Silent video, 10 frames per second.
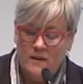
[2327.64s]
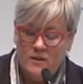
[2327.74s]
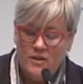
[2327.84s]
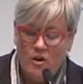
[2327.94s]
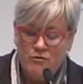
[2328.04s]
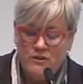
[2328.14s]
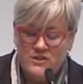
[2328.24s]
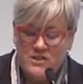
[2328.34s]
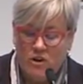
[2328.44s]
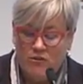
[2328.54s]
The off-grid
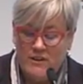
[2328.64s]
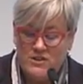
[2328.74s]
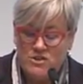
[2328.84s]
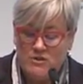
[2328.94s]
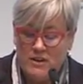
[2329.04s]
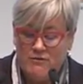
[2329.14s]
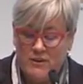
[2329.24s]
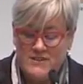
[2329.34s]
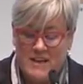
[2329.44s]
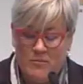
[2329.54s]
solar industry, for
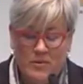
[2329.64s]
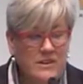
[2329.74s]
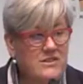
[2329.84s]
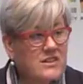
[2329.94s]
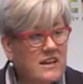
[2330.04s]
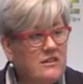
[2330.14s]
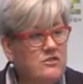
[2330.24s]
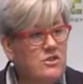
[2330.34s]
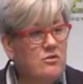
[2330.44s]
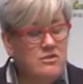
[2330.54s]
example, has seen
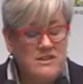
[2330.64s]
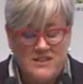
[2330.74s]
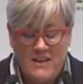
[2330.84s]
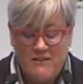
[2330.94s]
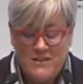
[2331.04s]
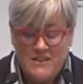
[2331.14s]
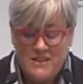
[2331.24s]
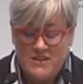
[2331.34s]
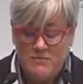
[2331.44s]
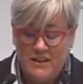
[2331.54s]

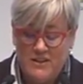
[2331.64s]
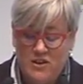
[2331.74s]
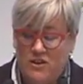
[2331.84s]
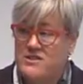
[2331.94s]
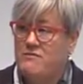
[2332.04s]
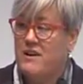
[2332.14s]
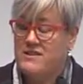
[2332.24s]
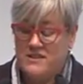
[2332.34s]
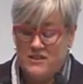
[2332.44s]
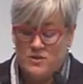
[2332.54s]
$276 million
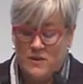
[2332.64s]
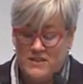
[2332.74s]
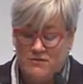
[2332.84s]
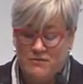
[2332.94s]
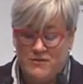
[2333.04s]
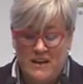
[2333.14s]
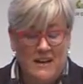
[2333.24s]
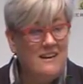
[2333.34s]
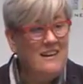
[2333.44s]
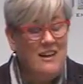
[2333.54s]
invested in
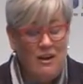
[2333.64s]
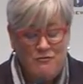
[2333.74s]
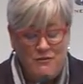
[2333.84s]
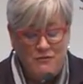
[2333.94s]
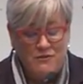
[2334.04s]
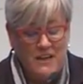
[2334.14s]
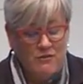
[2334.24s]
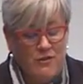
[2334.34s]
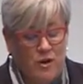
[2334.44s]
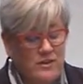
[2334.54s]
2015, a
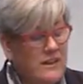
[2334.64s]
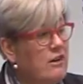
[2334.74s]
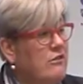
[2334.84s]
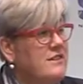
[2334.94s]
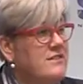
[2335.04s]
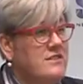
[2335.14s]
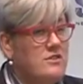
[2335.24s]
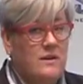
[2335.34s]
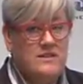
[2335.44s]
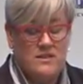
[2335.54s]
15-fold increase since
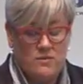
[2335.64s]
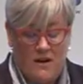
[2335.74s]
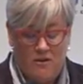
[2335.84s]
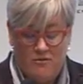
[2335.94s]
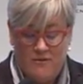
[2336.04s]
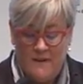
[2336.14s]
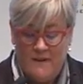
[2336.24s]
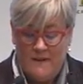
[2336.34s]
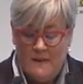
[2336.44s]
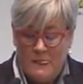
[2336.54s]
2012.
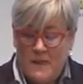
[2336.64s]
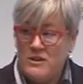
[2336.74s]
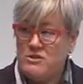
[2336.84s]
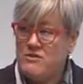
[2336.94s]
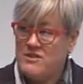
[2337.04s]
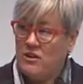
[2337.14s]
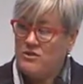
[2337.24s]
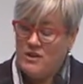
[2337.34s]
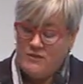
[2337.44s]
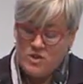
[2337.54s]
As a result,
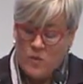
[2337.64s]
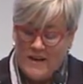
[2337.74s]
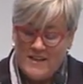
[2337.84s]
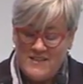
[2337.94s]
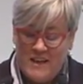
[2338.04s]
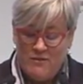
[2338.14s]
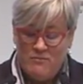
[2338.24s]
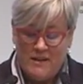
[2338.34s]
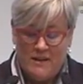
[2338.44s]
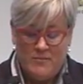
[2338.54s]
over 27
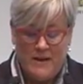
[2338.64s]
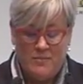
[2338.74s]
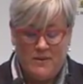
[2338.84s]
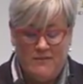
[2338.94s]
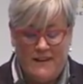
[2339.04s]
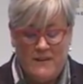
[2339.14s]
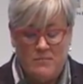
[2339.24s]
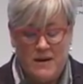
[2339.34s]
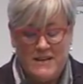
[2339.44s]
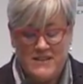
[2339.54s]
million people have had their
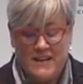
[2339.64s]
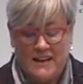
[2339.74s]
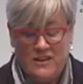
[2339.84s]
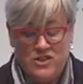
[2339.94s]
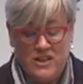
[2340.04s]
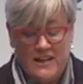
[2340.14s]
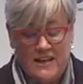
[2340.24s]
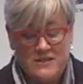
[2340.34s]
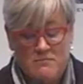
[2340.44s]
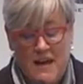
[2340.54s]
basic energy
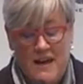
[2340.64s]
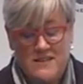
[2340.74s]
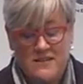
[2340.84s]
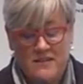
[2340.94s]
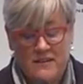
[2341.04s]
needs met.